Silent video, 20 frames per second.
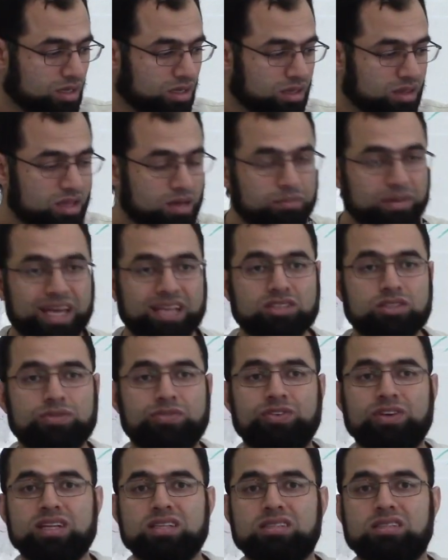the main
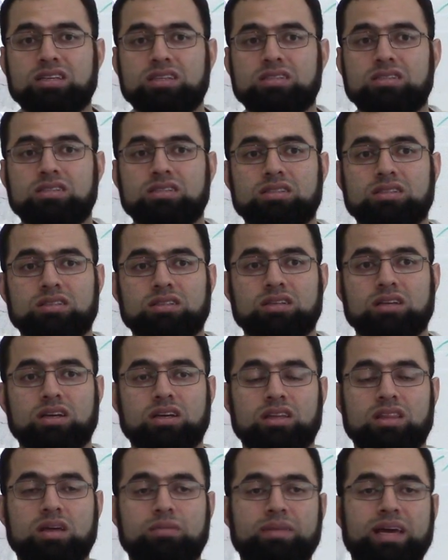differences,
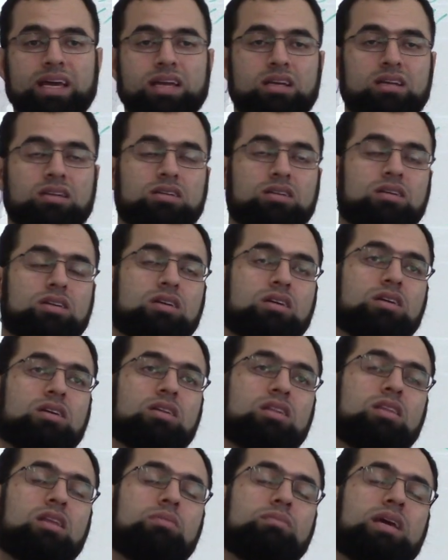uh, the main,
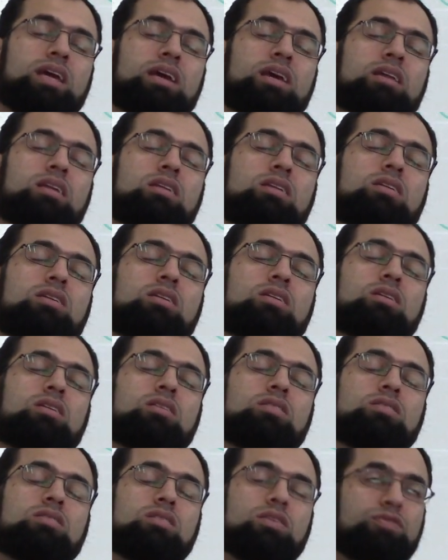the main
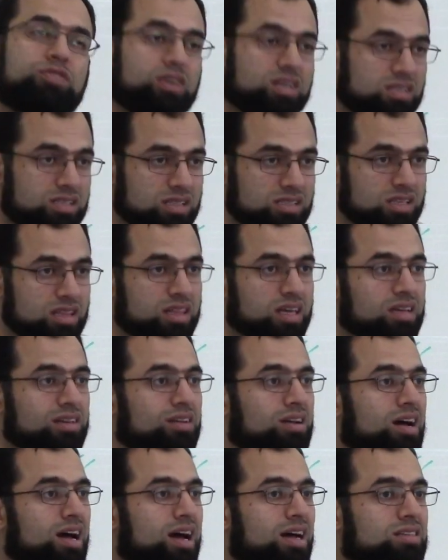differences in the
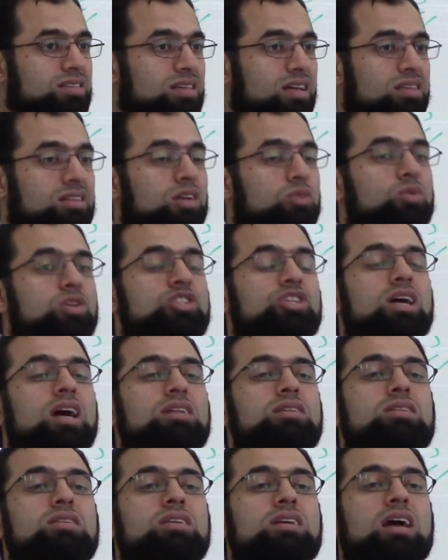Qira'at? Under which
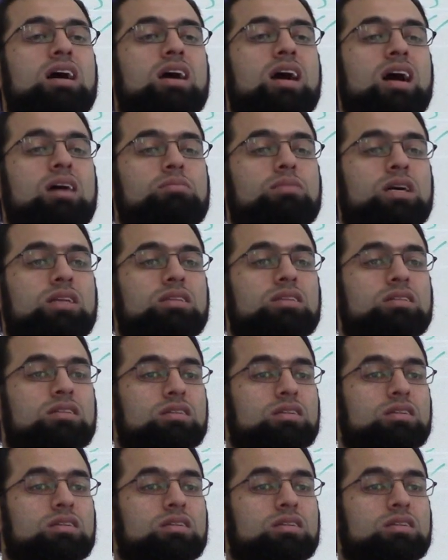category, Ya Ahmad?